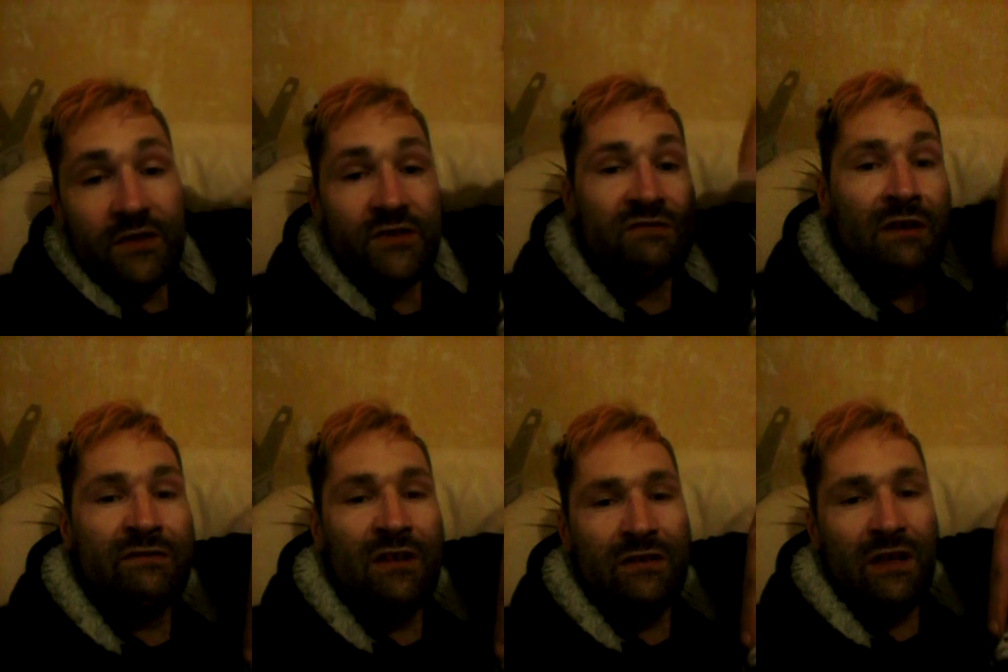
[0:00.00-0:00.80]

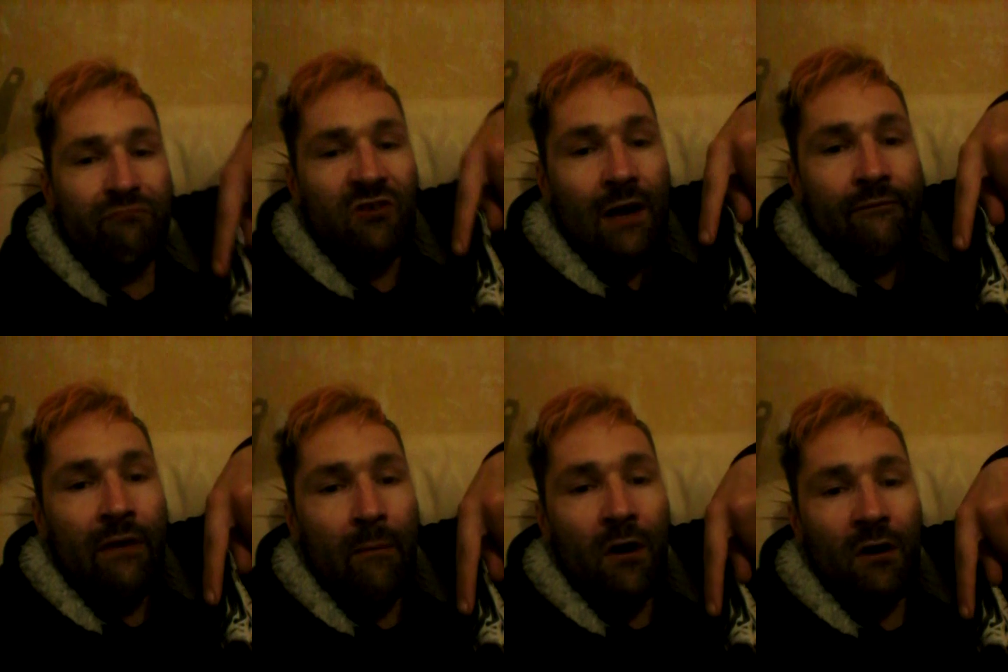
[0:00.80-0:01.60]
Subscribe
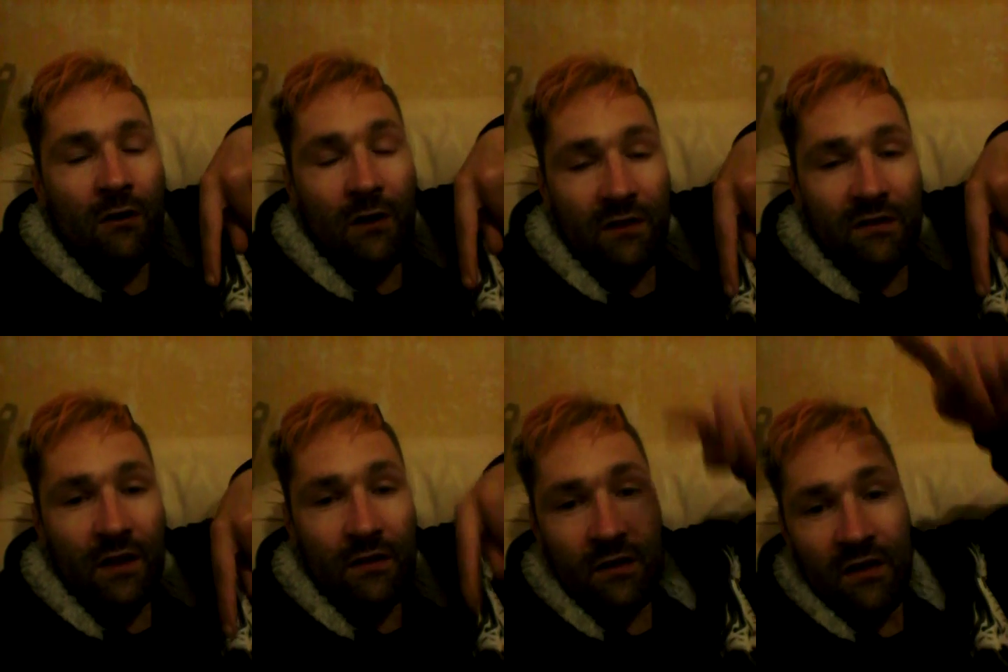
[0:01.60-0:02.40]
for more
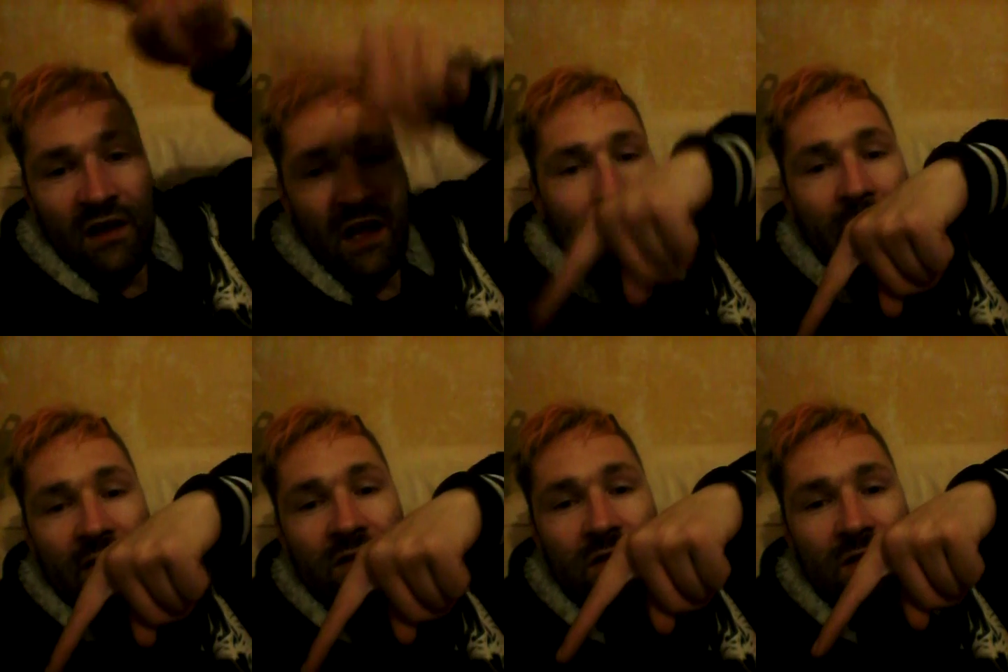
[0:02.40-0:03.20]
content.
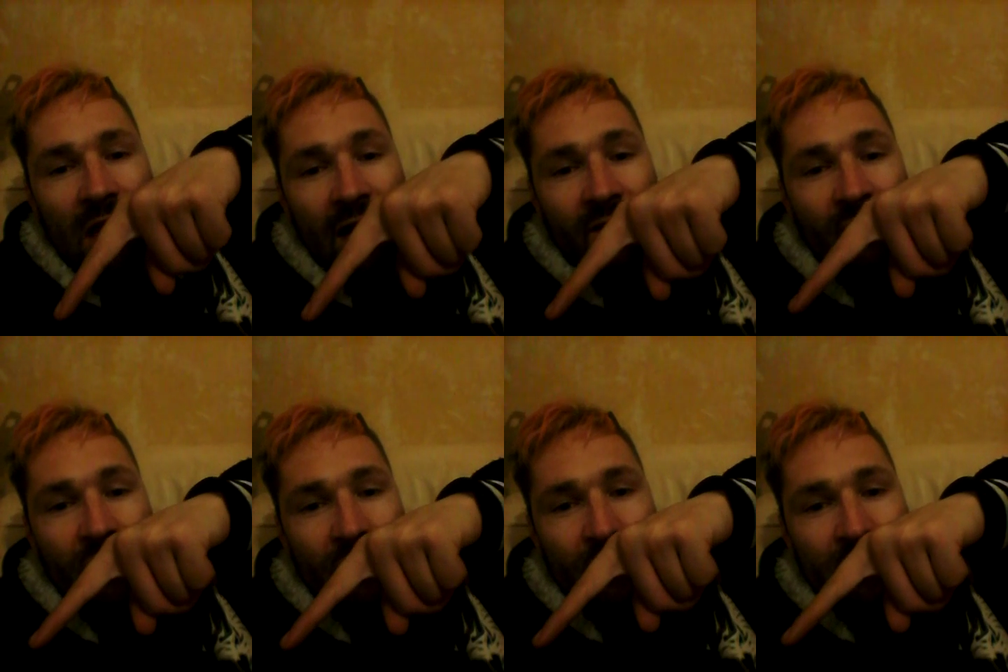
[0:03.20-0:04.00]
Please like
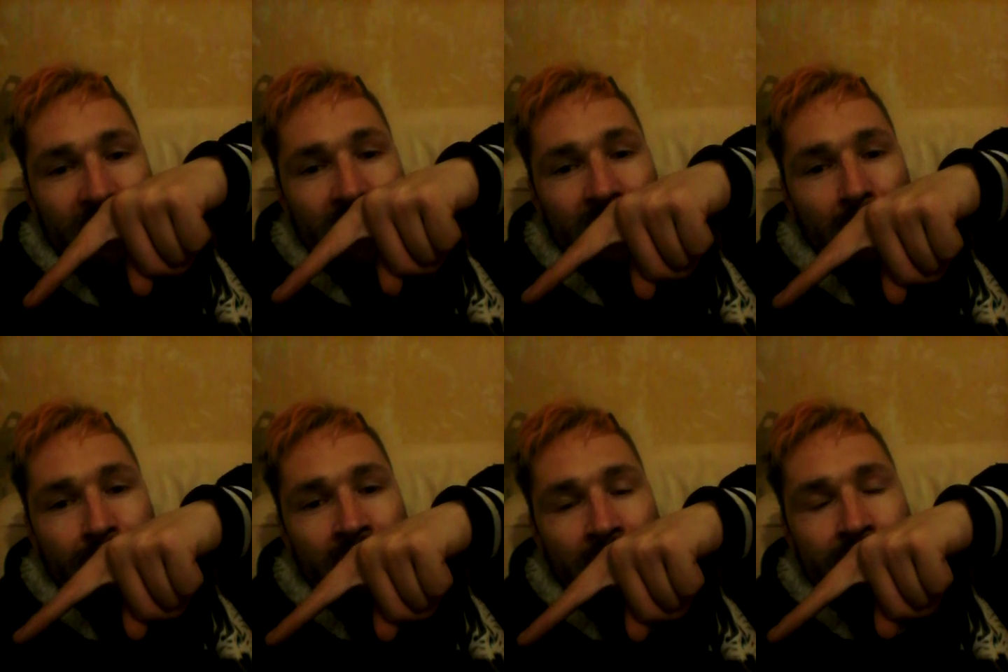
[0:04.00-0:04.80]
the
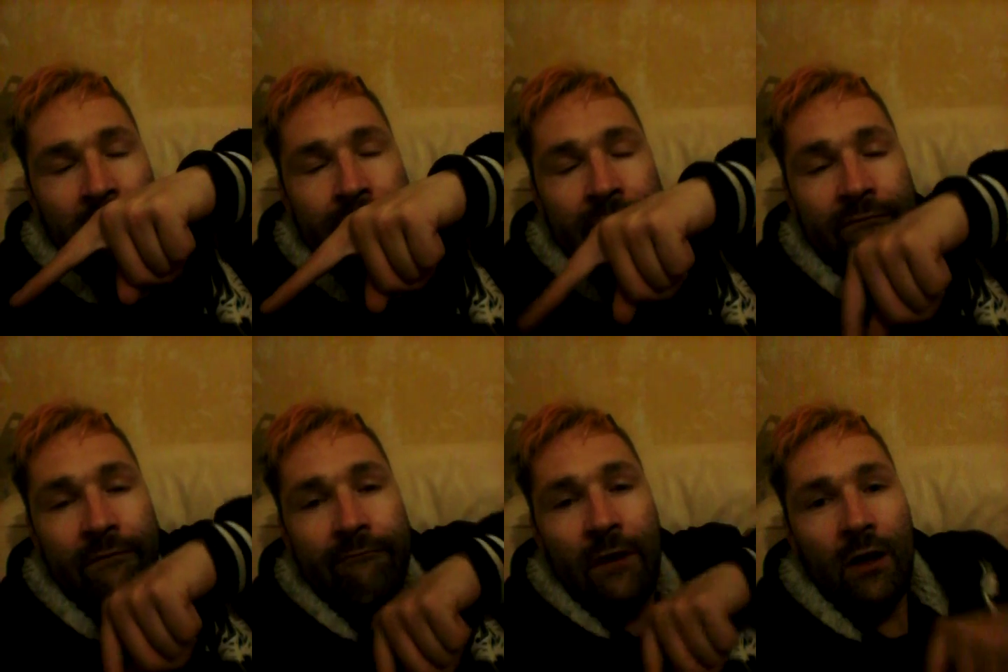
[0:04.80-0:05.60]

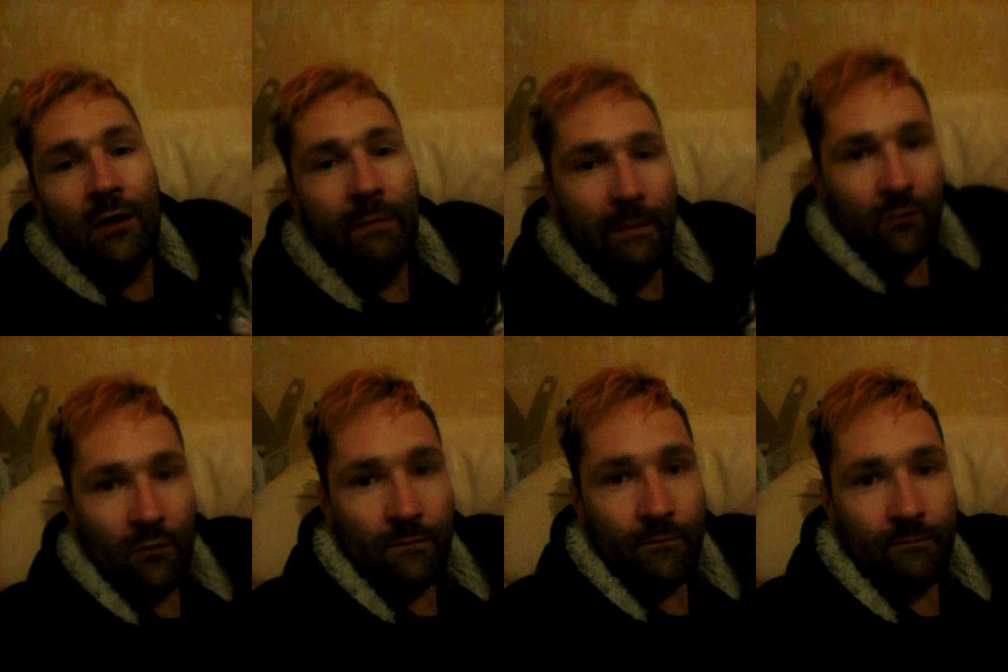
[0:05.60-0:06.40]
video, people.